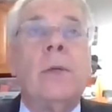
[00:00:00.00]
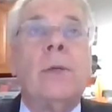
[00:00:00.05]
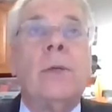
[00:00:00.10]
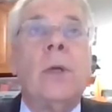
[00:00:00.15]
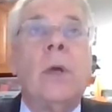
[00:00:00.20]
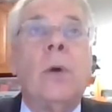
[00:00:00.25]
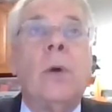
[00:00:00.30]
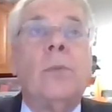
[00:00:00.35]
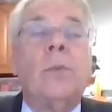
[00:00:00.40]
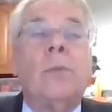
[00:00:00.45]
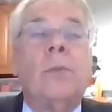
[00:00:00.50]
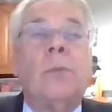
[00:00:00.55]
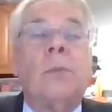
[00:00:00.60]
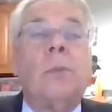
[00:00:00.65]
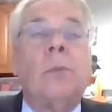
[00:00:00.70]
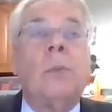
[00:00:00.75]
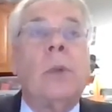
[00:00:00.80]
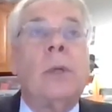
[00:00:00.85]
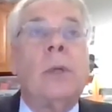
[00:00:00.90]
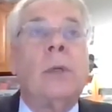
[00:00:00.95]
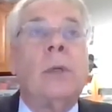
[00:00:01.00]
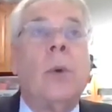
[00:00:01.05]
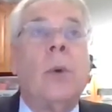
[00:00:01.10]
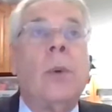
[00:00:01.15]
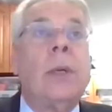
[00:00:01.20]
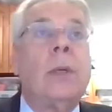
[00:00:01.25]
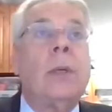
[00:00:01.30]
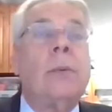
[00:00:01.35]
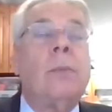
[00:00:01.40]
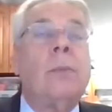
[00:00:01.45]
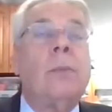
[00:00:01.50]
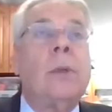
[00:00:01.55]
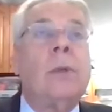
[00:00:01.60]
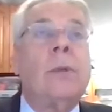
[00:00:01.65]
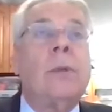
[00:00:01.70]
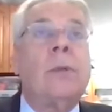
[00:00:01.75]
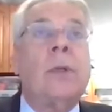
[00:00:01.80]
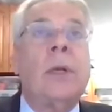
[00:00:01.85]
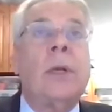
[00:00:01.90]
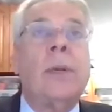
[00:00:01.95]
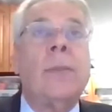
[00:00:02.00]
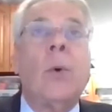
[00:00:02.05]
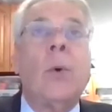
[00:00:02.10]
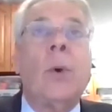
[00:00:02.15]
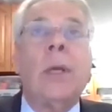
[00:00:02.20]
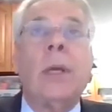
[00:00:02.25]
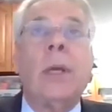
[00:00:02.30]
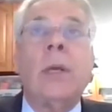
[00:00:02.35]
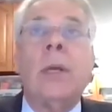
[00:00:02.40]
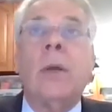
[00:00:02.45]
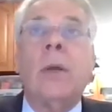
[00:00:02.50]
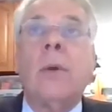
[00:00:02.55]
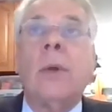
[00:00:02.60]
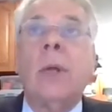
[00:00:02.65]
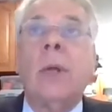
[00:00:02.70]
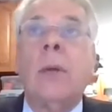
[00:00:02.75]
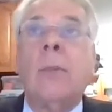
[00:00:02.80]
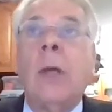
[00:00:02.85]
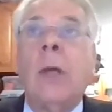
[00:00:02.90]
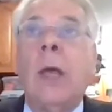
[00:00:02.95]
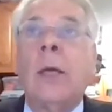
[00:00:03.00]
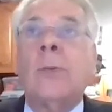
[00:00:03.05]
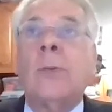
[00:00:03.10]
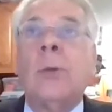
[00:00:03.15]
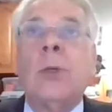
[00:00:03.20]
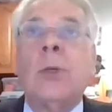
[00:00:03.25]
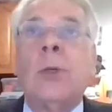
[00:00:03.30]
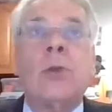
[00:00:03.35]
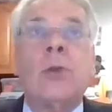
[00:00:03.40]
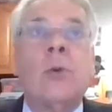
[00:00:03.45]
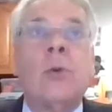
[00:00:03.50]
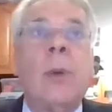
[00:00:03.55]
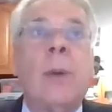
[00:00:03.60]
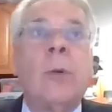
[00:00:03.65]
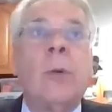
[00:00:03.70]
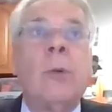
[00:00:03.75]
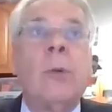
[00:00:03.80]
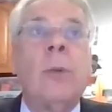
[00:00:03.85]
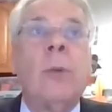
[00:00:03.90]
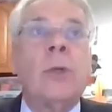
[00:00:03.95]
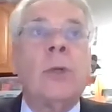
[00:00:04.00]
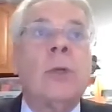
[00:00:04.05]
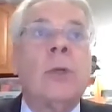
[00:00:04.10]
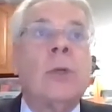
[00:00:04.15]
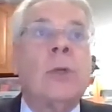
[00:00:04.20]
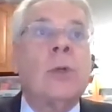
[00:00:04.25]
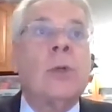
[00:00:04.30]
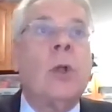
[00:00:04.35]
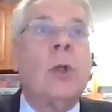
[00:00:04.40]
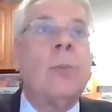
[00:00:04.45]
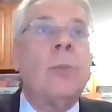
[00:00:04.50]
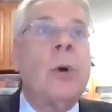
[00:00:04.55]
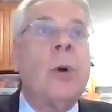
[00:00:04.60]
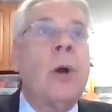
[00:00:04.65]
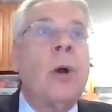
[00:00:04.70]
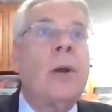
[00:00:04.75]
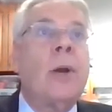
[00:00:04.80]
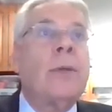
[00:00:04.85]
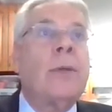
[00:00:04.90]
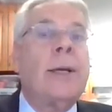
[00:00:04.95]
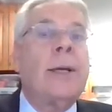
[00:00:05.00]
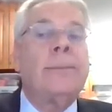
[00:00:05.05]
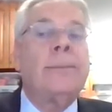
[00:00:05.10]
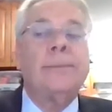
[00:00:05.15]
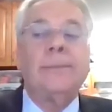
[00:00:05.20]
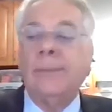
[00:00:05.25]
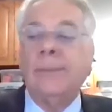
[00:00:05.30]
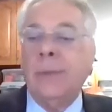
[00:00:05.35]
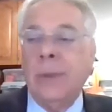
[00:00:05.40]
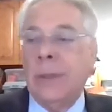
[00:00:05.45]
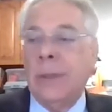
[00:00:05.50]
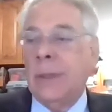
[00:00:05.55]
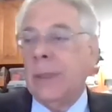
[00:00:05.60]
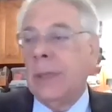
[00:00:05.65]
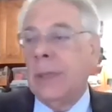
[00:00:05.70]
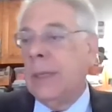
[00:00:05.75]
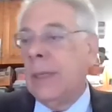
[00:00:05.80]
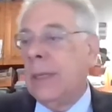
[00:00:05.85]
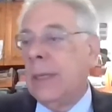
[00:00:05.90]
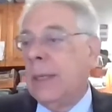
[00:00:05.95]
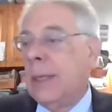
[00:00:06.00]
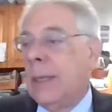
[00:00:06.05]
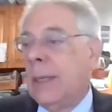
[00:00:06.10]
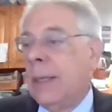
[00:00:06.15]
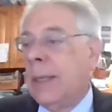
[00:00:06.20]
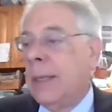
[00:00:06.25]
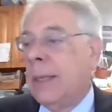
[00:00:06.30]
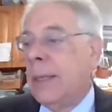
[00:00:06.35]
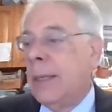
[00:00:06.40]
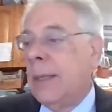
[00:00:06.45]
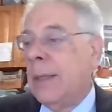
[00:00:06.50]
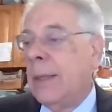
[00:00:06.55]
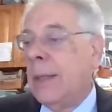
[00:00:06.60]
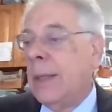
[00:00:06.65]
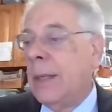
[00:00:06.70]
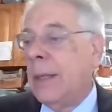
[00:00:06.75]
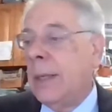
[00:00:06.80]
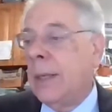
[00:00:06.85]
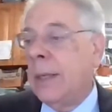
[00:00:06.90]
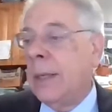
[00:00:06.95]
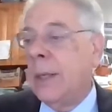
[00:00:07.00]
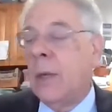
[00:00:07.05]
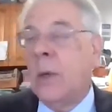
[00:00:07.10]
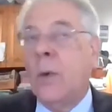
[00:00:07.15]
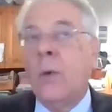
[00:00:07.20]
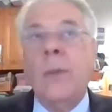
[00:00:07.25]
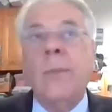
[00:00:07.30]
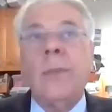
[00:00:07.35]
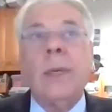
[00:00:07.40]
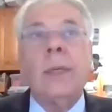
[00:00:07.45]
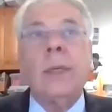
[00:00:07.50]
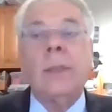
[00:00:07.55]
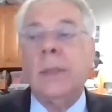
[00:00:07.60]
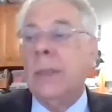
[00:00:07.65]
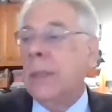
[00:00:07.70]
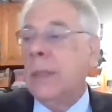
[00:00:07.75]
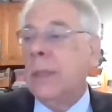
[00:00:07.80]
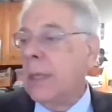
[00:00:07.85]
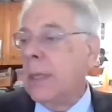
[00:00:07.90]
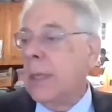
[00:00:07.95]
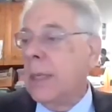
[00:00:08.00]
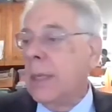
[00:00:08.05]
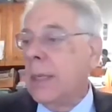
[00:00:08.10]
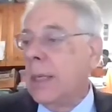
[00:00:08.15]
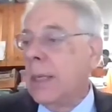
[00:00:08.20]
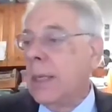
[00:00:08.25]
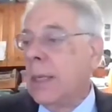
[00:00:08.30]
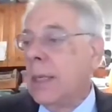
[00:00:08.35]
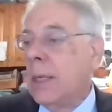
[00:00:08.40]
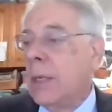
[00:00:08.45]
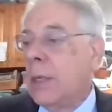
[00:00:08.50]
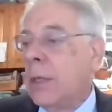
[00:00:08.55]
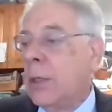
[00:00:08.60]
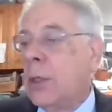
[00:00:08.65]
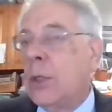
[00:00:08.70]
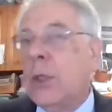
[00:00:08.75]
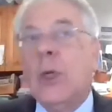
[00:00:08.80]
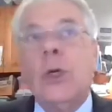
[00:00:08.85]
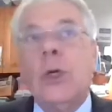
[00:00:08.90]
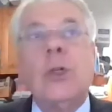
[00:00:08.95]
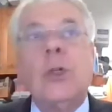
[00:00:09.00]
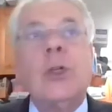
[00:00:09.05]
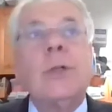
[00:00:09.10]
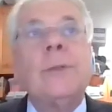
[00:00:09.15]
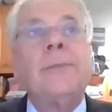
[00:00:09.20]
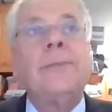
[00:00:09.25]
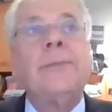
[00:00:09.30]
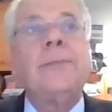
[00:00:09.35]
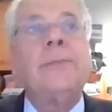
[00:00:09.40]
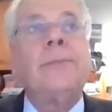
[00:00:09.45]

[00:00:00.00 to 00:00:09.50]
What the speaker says: So going Sunday morning and hearing an expositional message is all part of that in the equipping church.